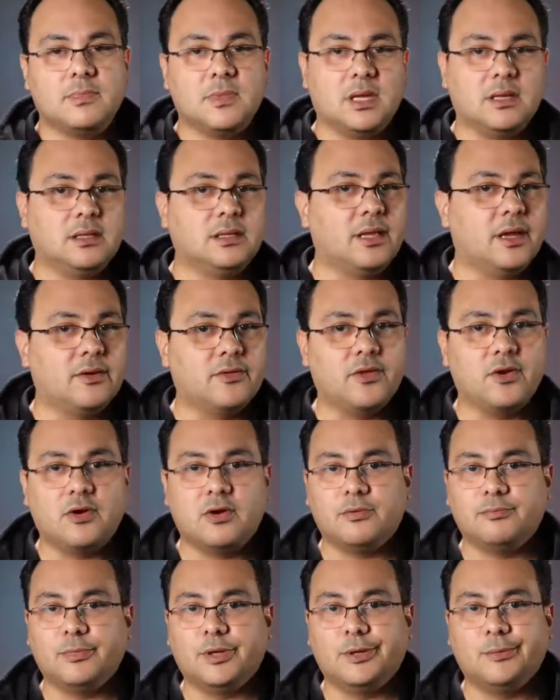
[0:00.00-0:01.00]

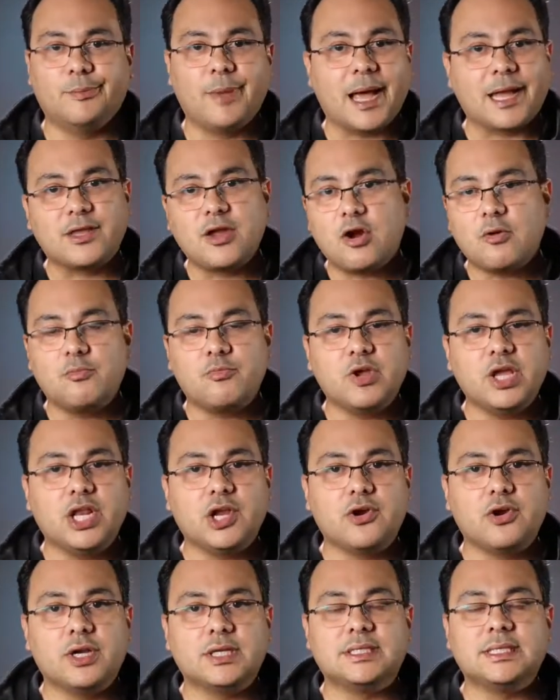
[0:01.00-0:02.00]
There are backyard
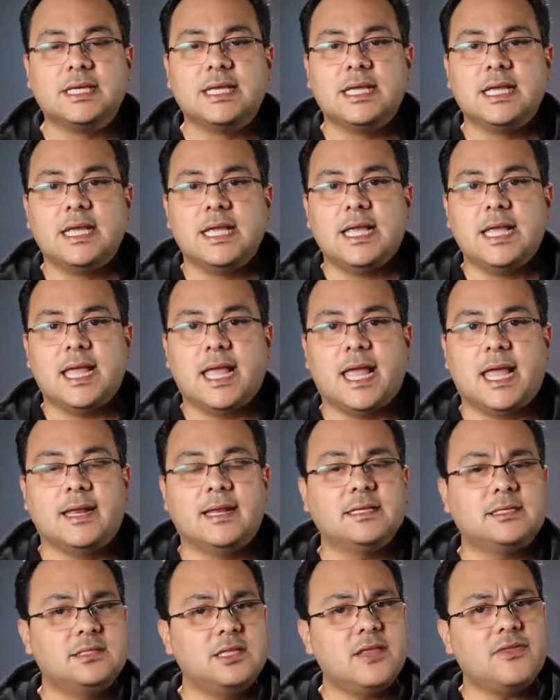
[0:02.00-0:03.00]
breeders, and
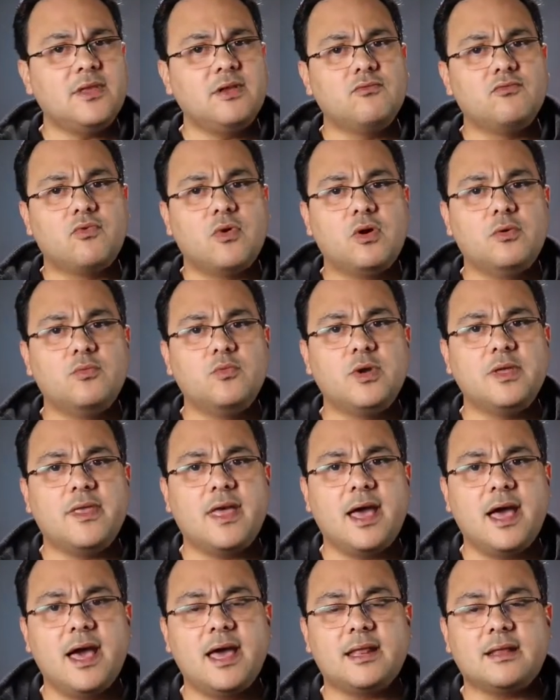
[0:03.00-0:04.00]
there's nothing wrong with
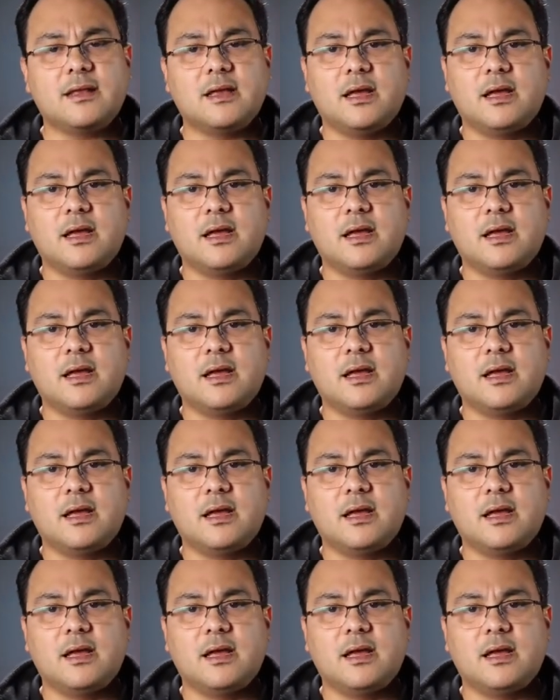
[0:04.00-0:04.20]
that.